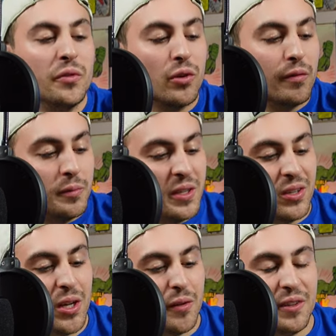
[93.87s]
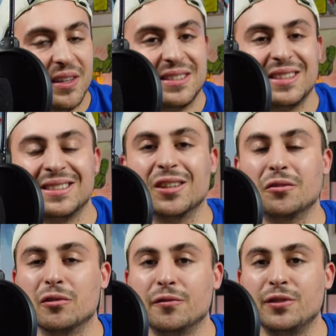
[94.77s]
But moving on from Killadelphia, this
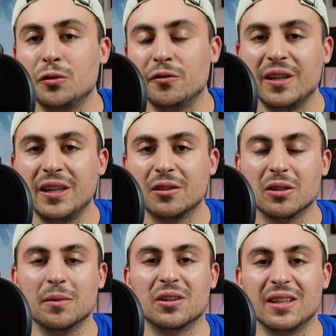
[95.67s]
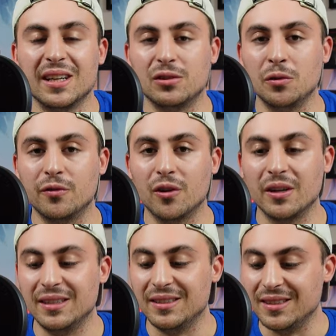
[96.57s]
isn't a review video, so I'm not going to get too
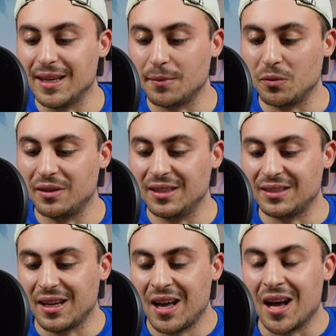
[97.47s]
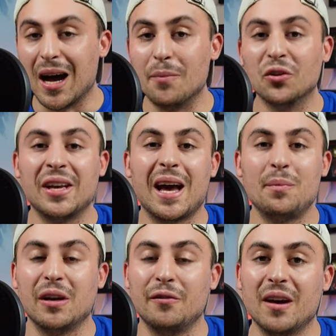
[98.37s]
far into depth with this. I'm
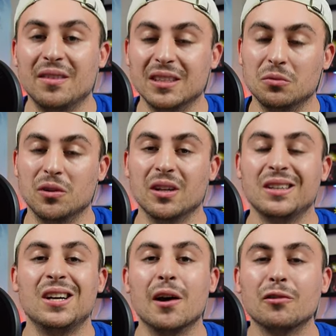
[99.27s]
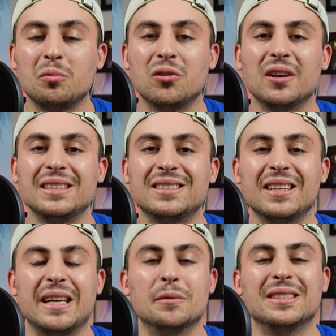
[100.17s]
really happy I found this one. Cover
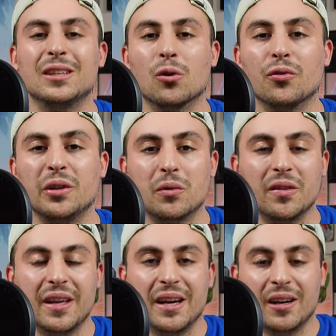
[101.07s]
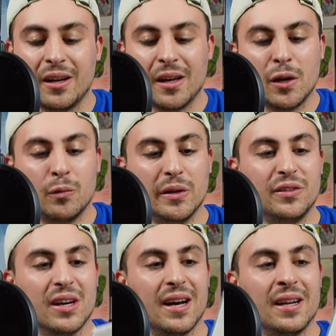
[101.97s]
price, it was the only one there.
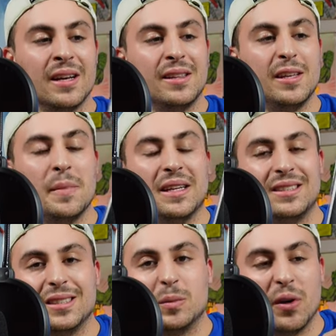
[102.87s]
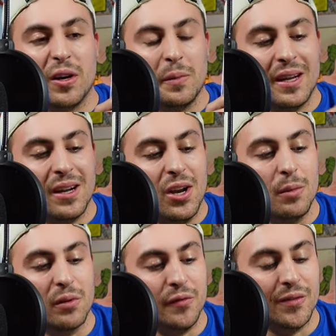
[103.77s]
We've got The Amazing
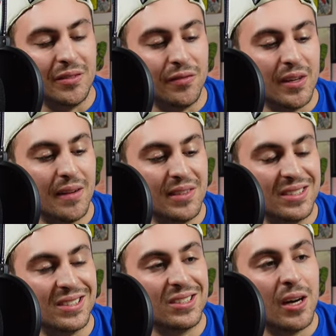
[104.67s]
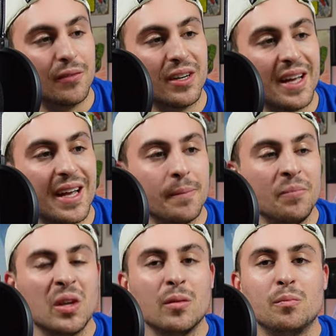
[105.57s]
Spider-Man number 55. This is cover
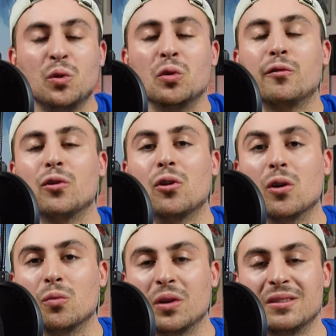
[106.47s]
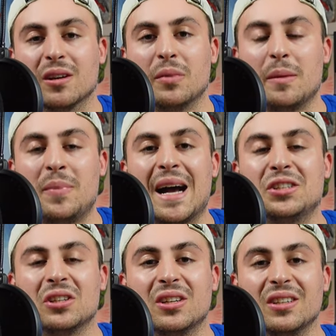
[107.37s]
A. Beautiful artwork done by
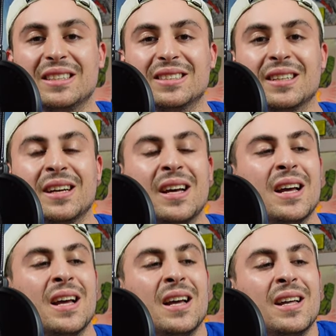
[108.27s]
Patrick Gleason.